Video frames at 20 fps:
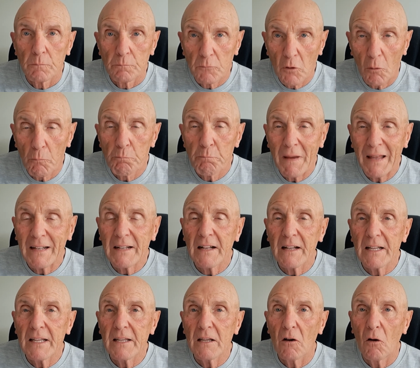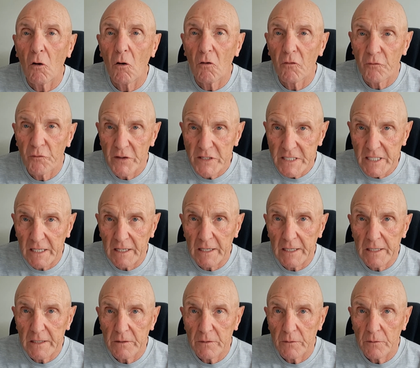Not mentally or
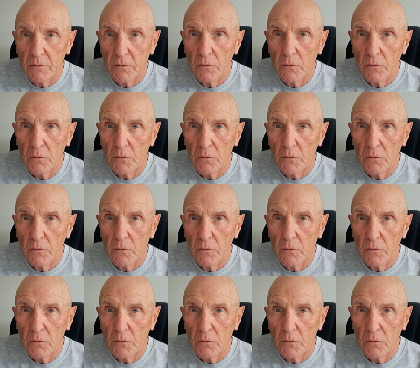physically.